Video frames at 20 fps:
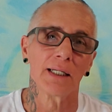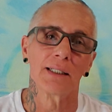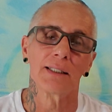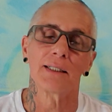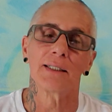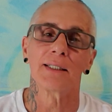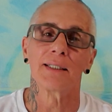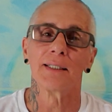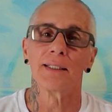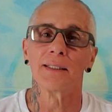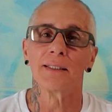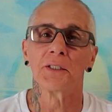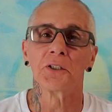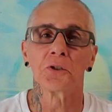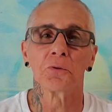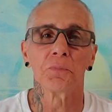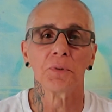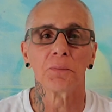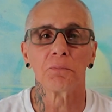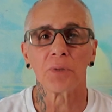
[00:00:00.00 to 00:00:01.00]
A
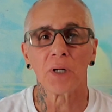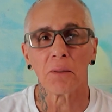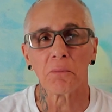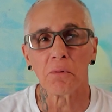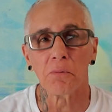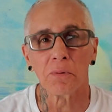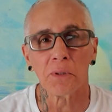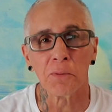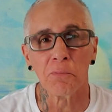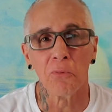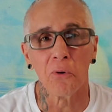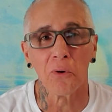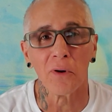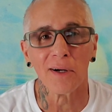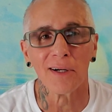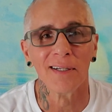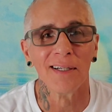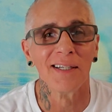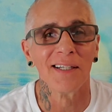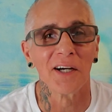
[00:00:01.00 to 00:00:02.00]
little bit probably
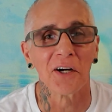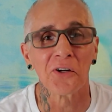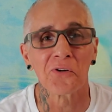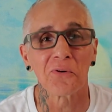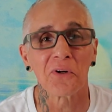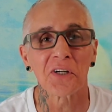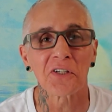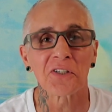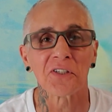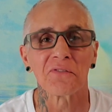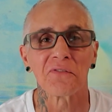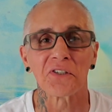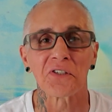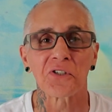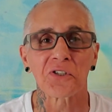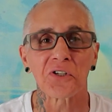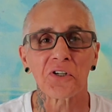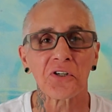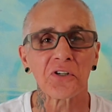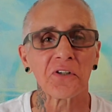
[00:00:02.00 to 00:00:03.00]
more aggressive,
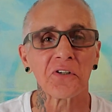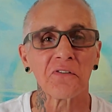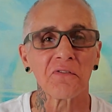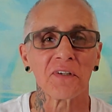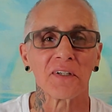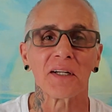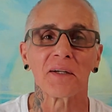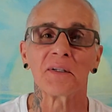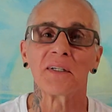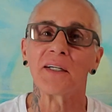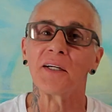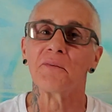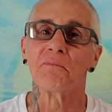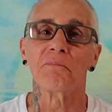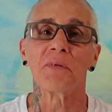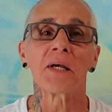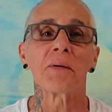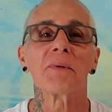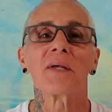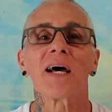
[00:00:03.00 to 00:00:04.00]
assertive, and
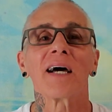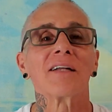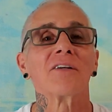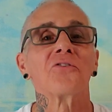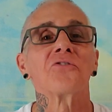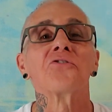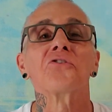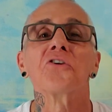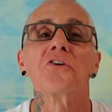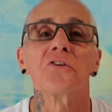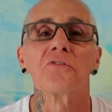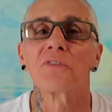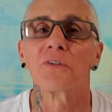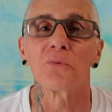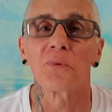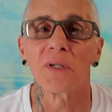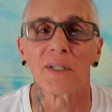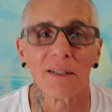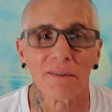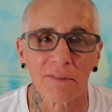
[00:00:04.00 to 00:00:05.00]
maybe I deserved
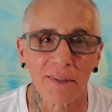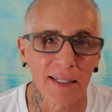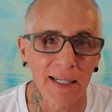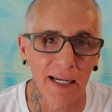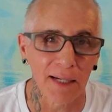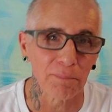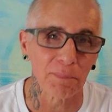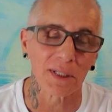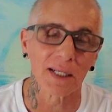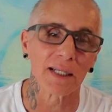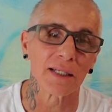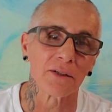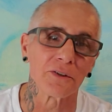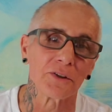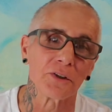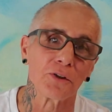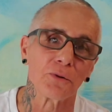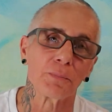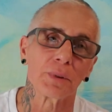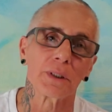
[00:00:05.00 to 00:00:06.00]
whatever happened. I don't
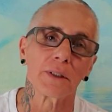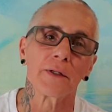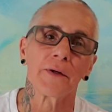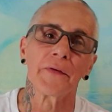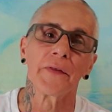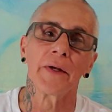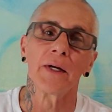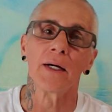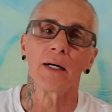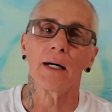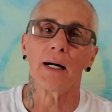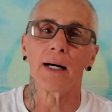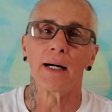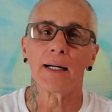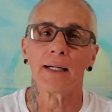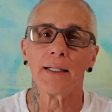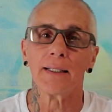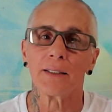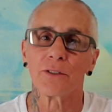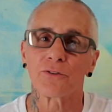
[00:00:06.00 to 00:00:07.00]
know. But
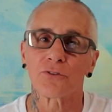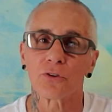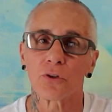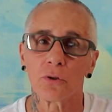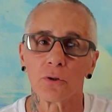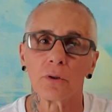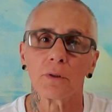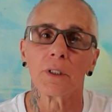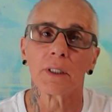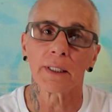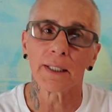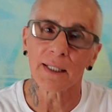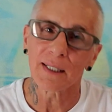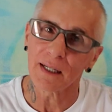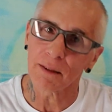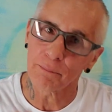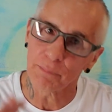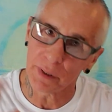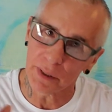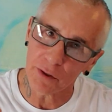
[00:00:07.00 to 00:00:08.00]
so again,
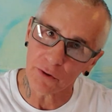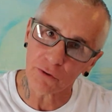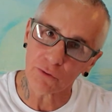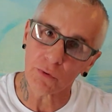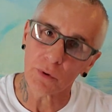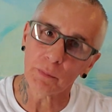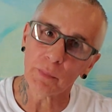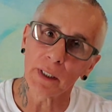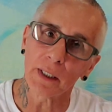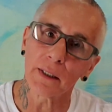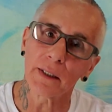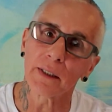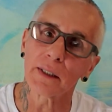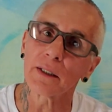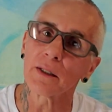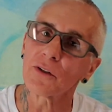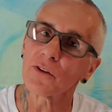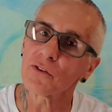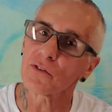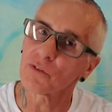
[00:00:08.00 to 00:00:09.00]
I've been discriminated
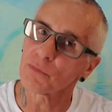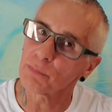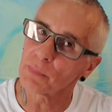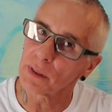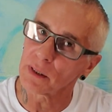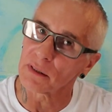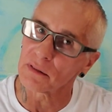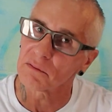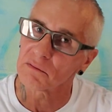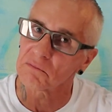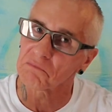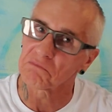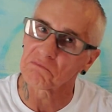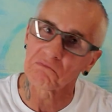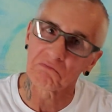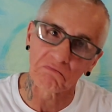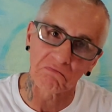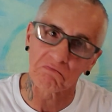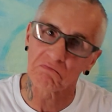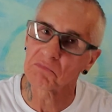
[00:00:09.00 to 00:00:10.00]
against, but
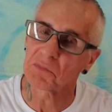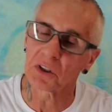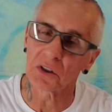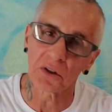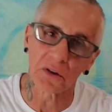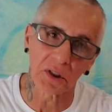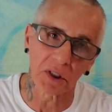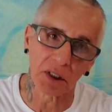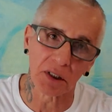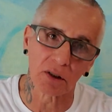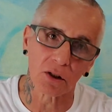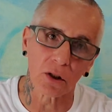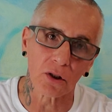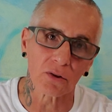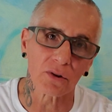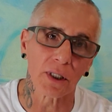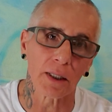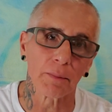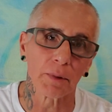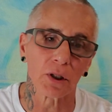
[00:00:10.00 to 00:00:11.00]
again, long
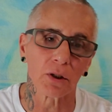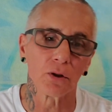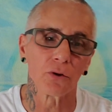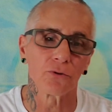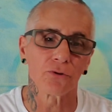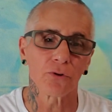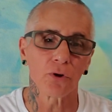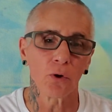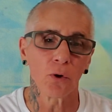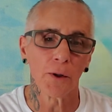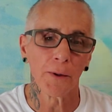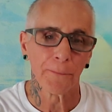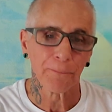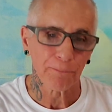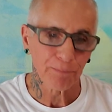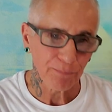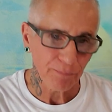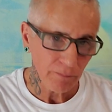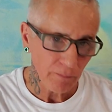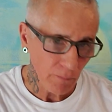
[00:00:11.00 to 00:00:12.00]
time ago. So
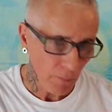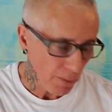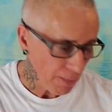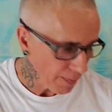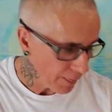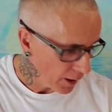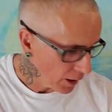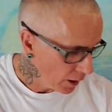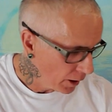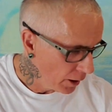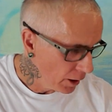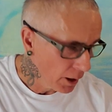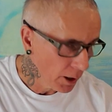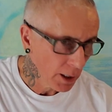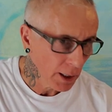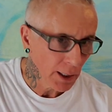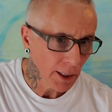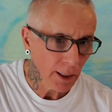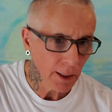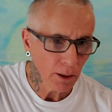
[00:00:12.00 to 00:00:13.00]

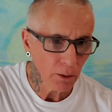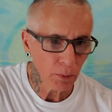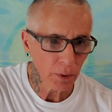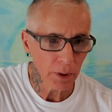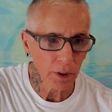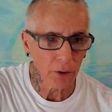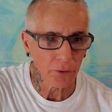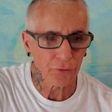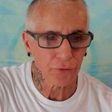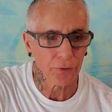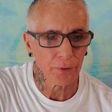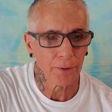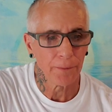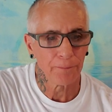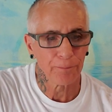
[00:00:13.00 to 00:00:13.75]
what else?